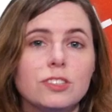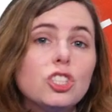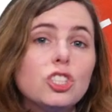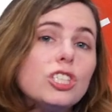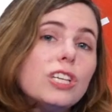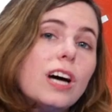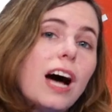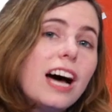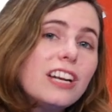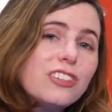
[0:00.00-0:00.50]

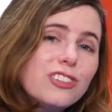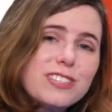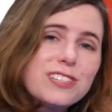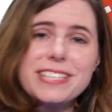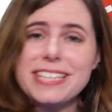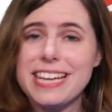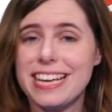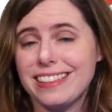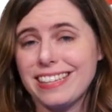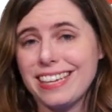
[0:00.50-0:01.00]
To
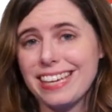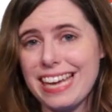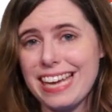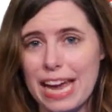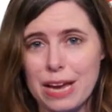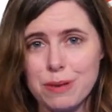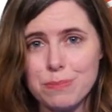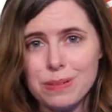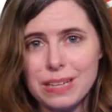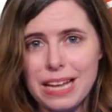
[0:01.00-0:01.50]
understand the
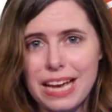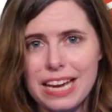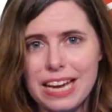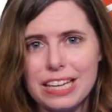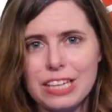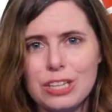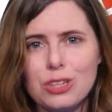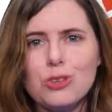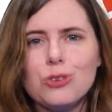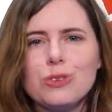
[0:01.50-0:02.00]

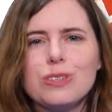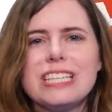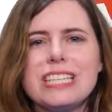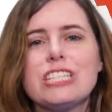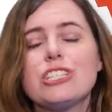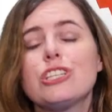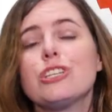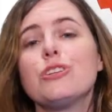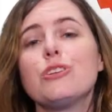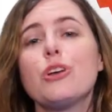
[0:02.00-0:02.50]
gameplay, you need
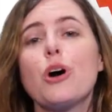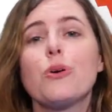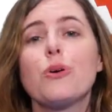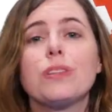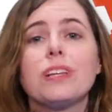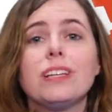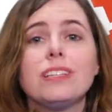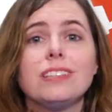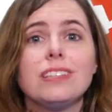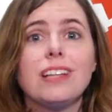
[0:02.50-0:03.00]
to know
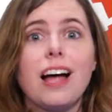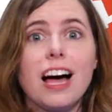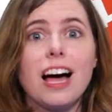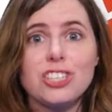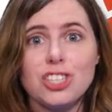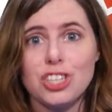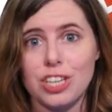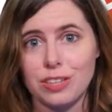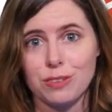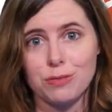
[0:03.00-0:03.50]
the
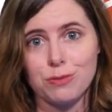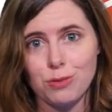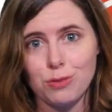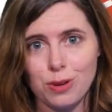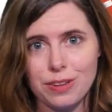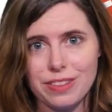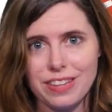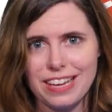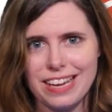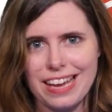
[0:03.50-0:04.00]
logic
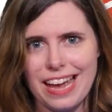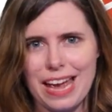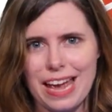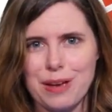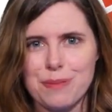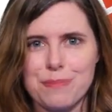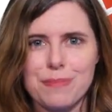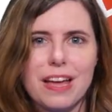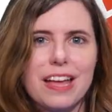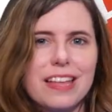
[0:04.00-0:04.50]
for the
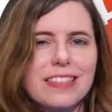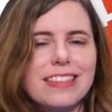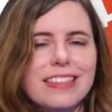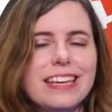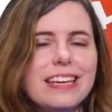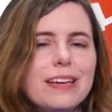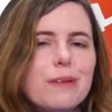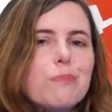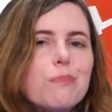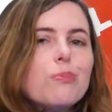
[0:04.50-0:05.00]
game,
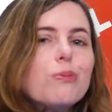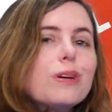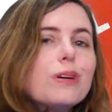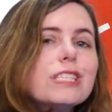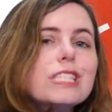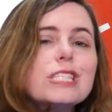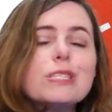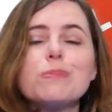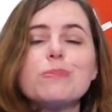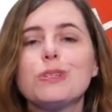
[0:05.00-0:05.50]
the
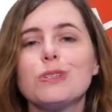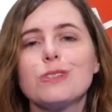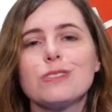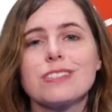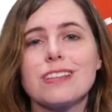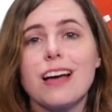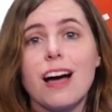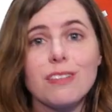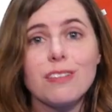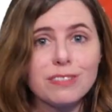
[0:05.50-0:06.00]
principles
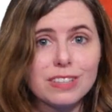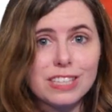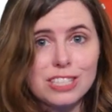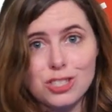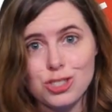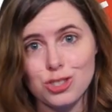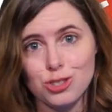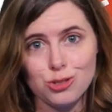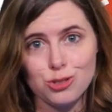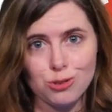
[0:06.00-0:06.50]
of
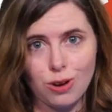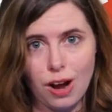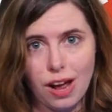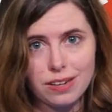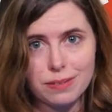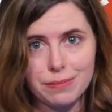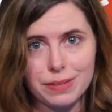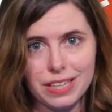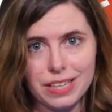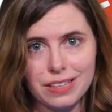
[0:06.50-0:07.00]

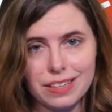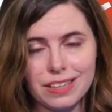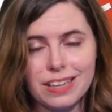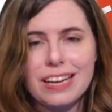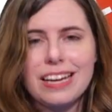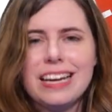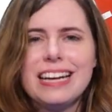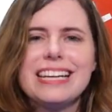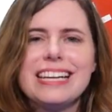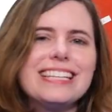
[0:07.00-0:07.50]
astronomy.
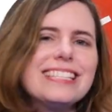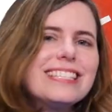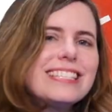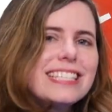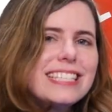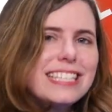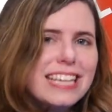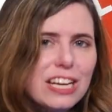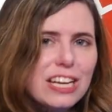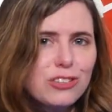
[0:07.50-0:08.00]
In
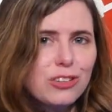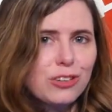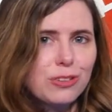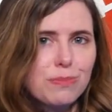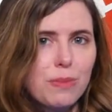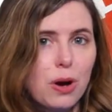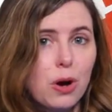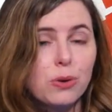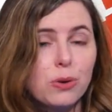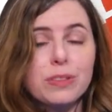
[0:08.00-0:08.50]
standard
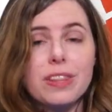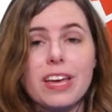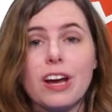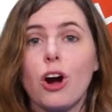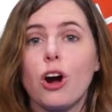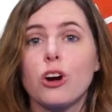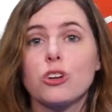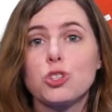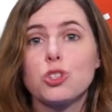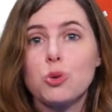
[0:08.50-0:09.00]
mode, there
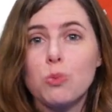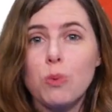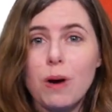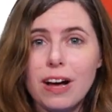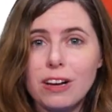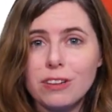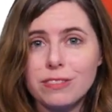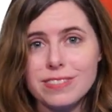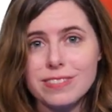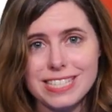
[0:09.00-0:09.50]
are
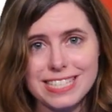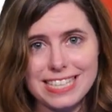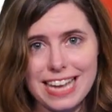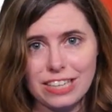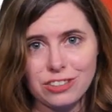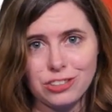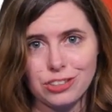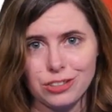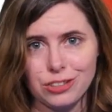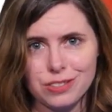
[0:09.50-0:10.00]
12
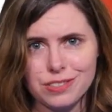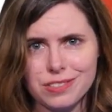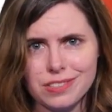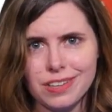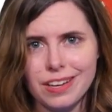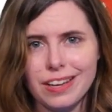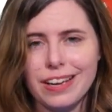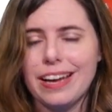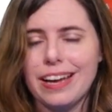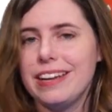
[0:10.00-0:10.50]
sectors.
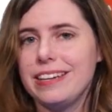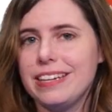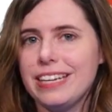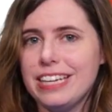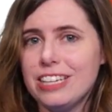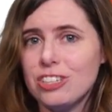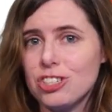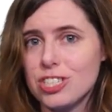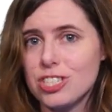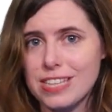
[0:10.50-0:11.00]
In
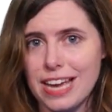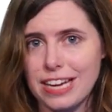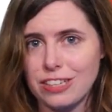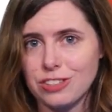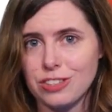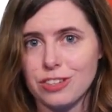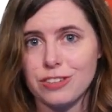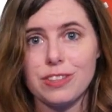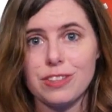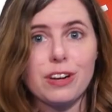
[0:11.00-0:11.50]
each
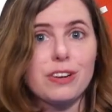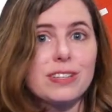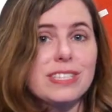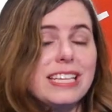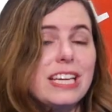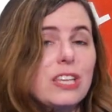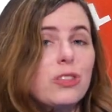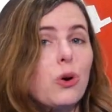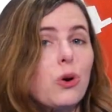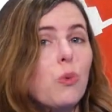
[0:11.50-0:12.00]
sector, there is
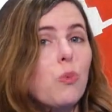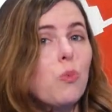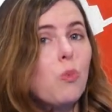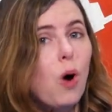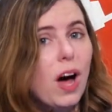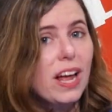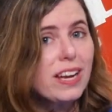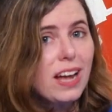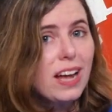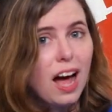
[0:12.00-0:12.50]
either
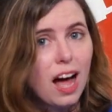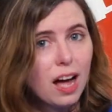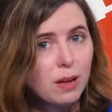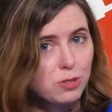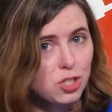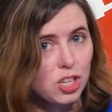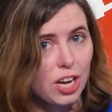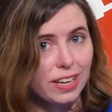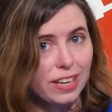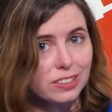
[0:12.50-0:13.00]
one
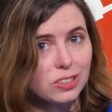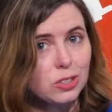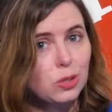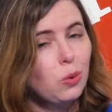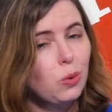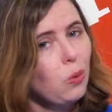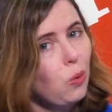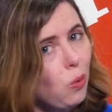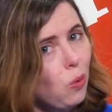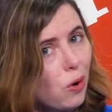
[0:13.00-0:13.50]
object
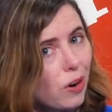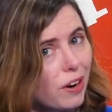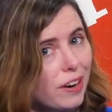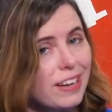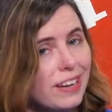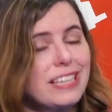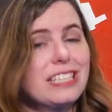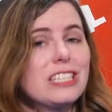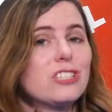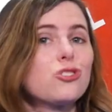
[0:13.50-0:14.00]
or
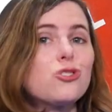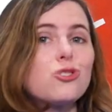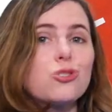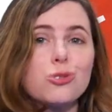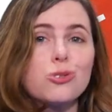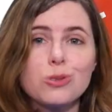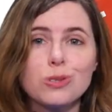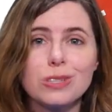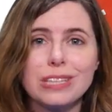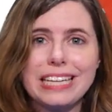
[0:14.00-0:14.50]
it is
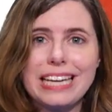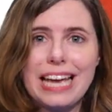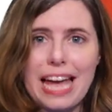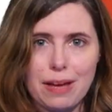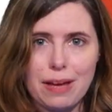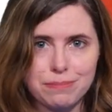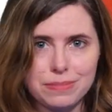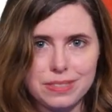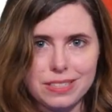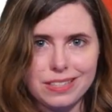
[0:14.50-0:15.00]
truly
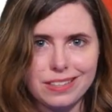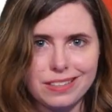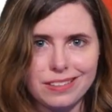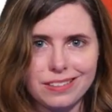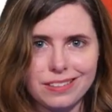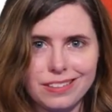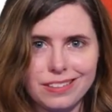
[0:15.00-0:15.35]
empty.